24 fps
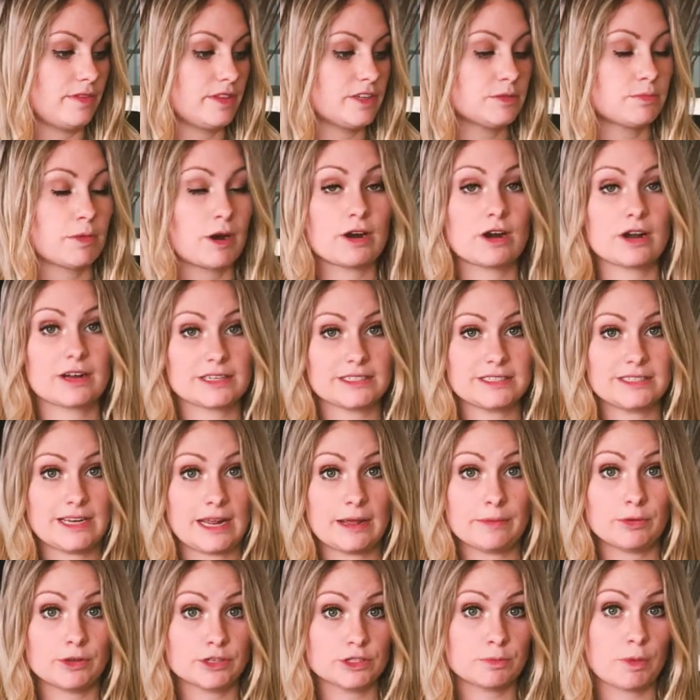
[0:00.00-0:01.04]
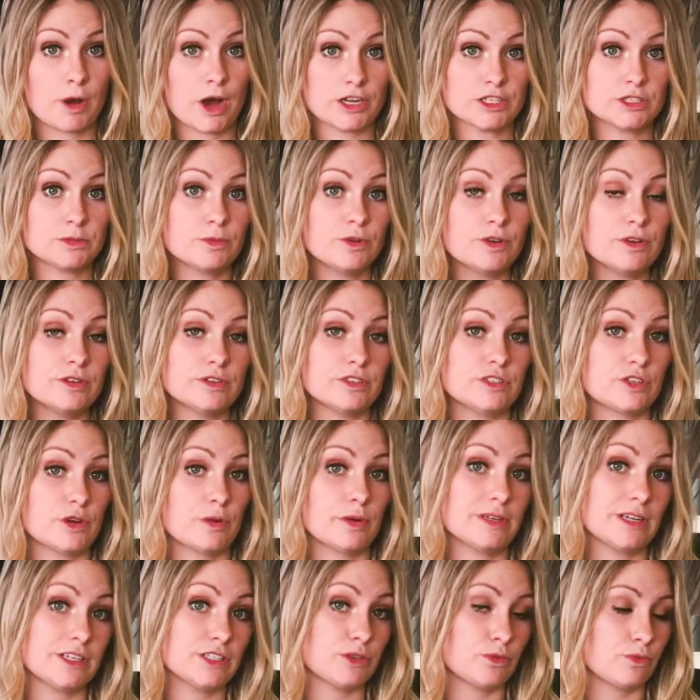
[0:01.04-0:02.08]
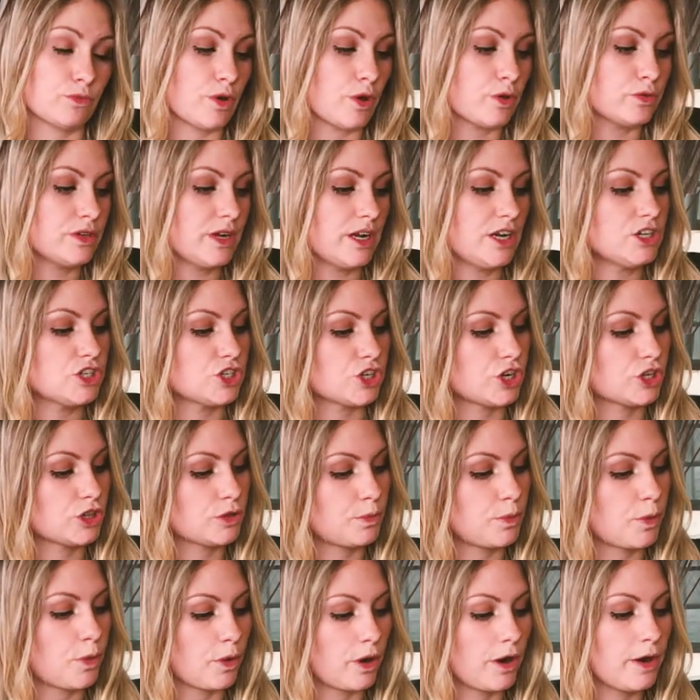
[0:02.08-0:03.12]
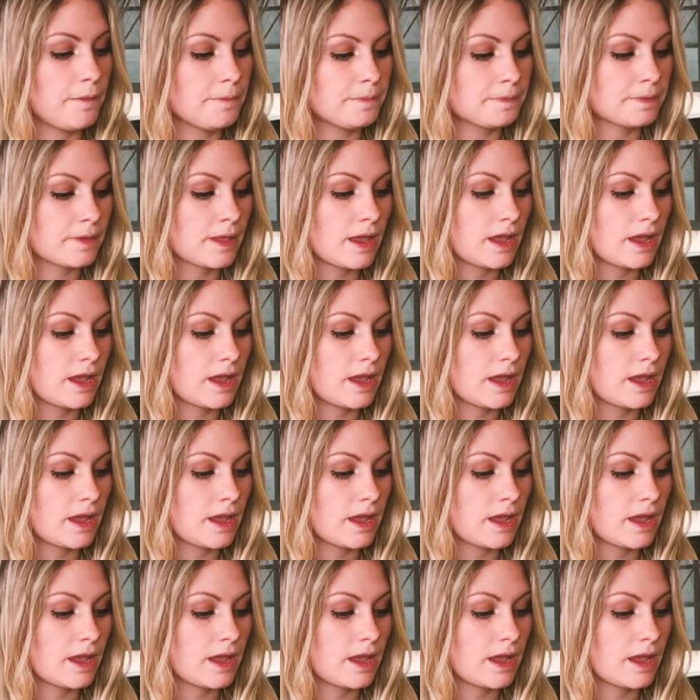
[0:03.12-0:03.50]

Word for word: the SmartRock as stable as possible and so it doesn't rotate during the pour.